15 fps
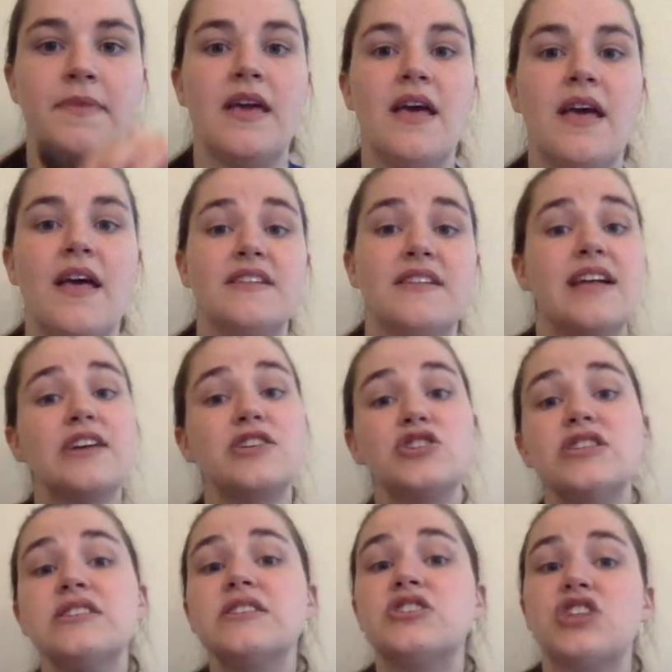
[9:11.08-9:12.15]
This actually
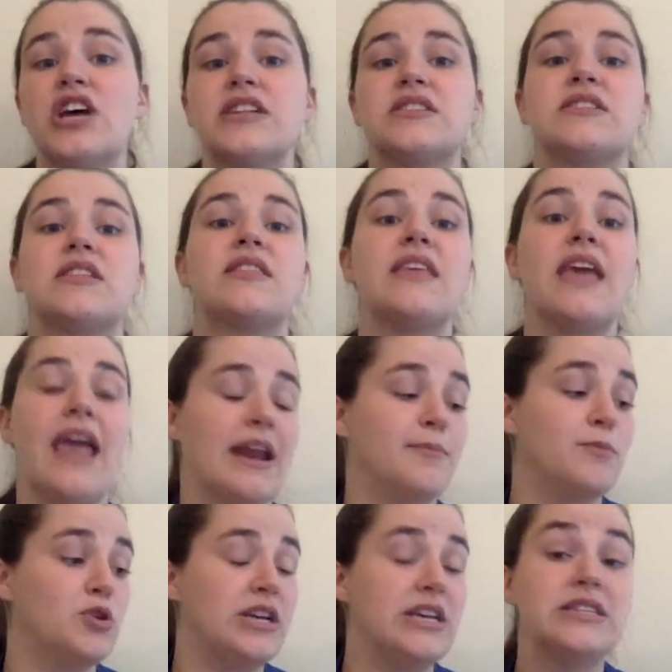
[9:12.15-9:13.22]
suggests that the
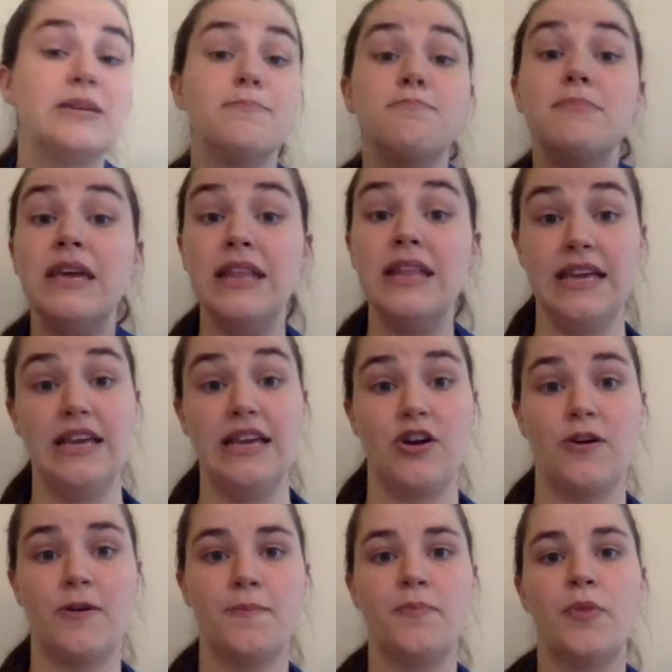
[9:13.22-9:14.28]
animal is a meat eater.
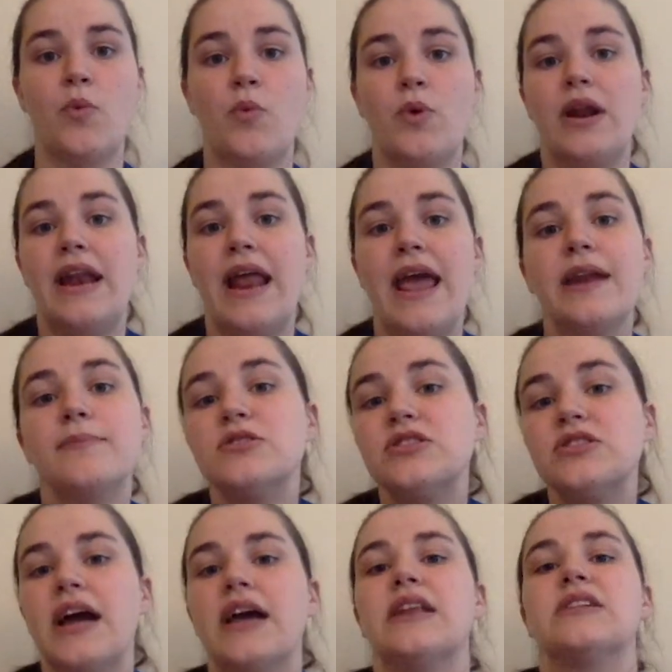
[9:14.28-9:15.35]
When an animal's
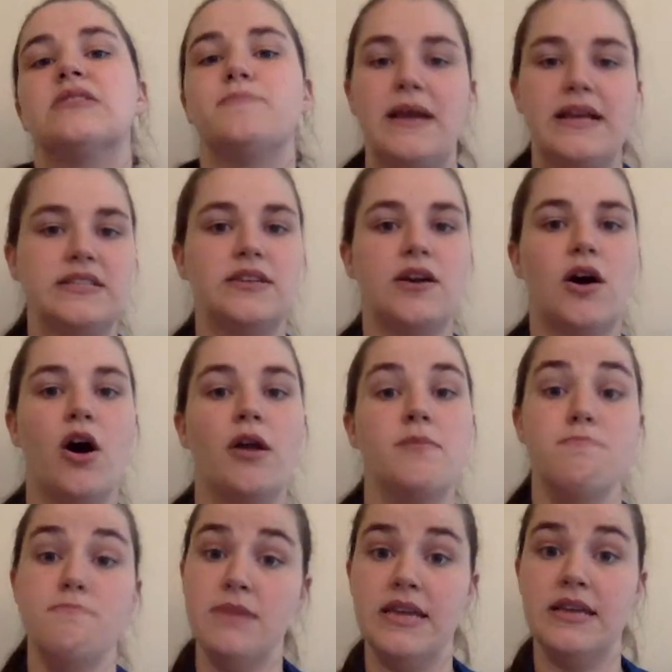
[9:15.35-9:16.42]
diet is based on
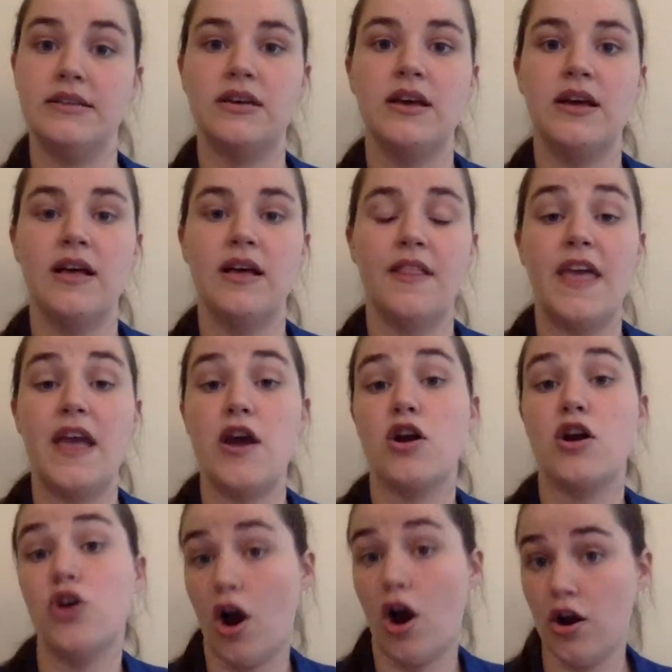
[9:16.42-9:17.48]
meat, they are
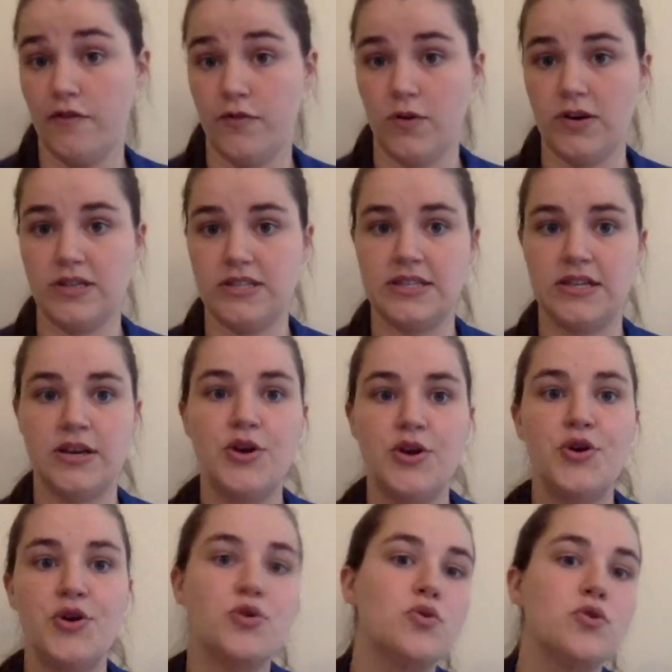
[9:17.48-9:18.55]
carnivores.
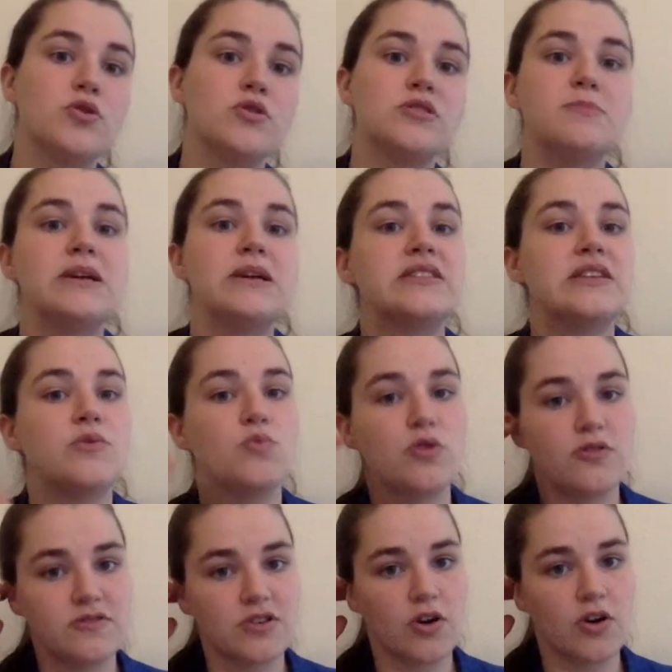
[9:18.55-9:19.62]
Cougars, minks, and
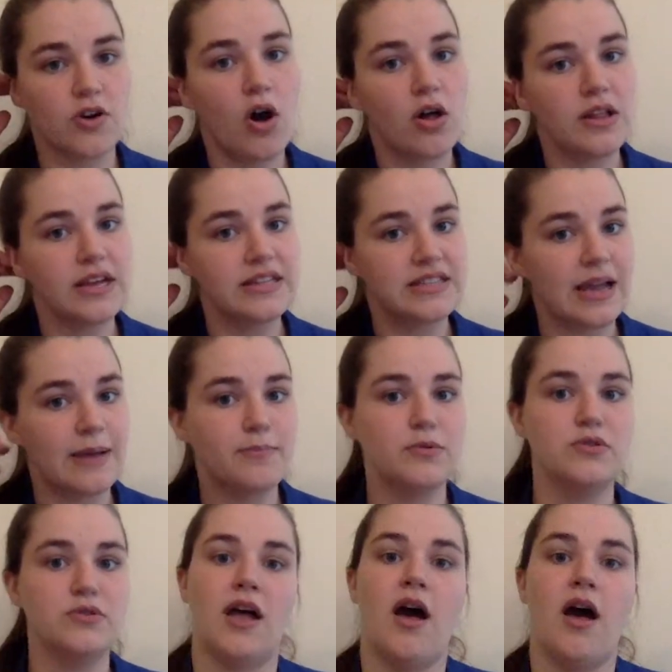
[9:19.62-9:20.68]
wolves are all
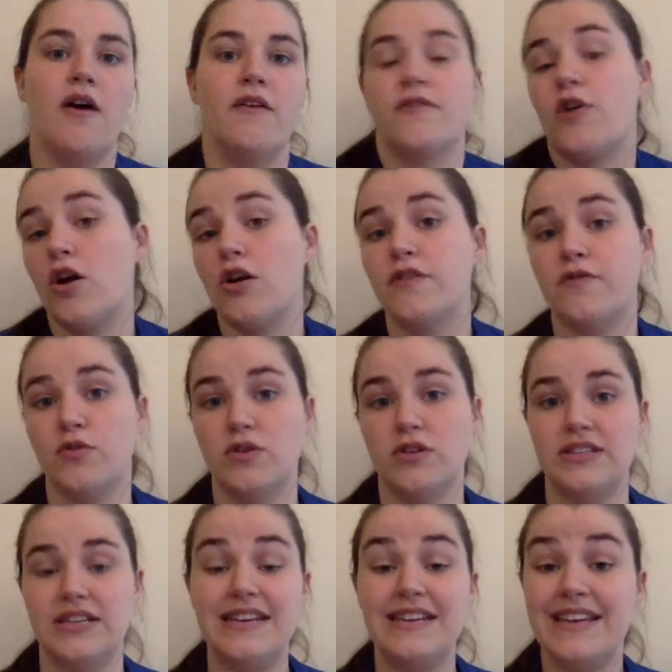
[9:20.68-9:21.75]
examples of carnivores
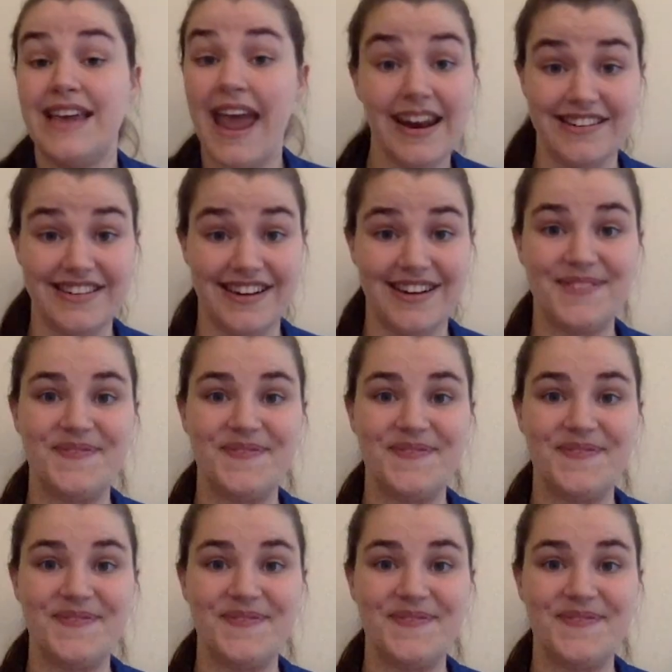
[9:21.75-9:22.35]
in Canada.